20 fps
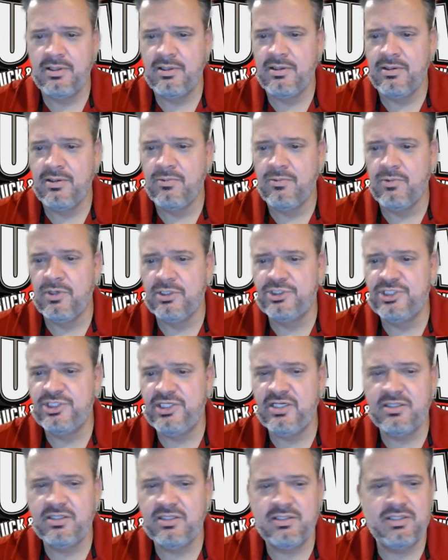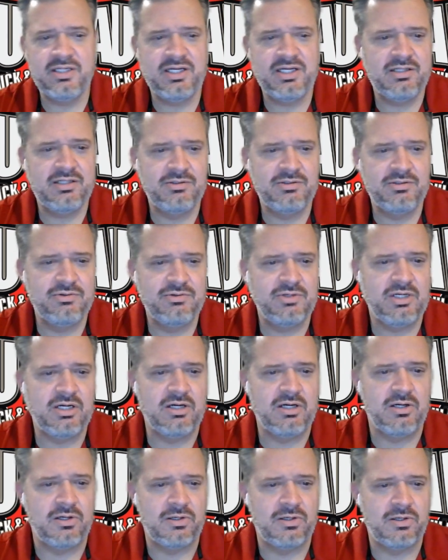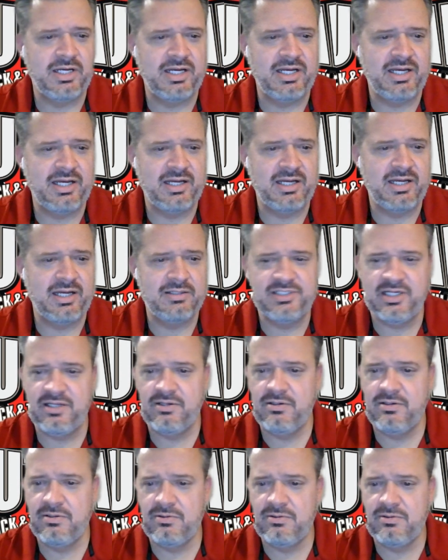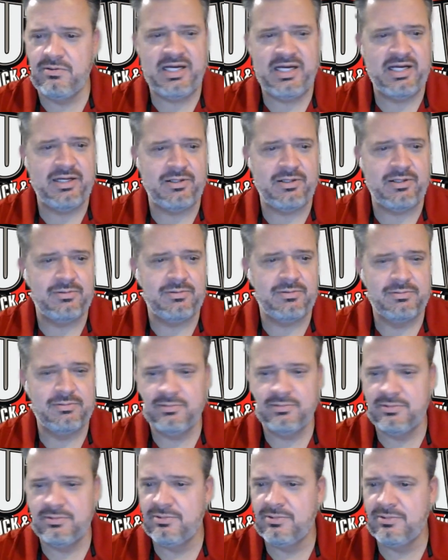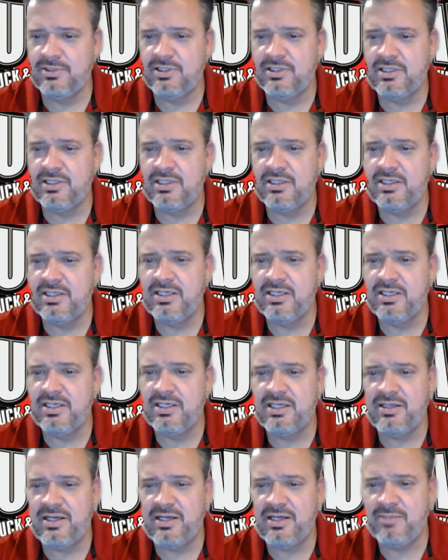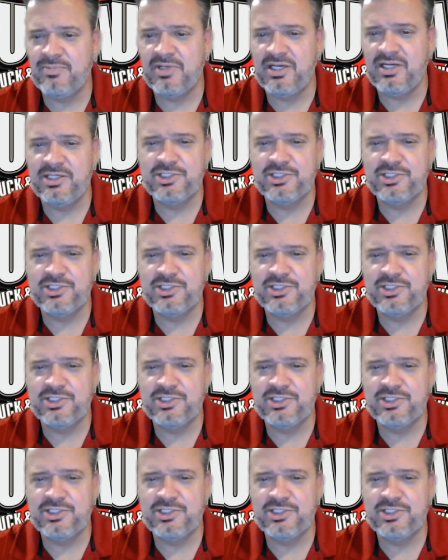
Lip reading: where'd you get that draw at? Southern Ohio is where I got it. Appalachian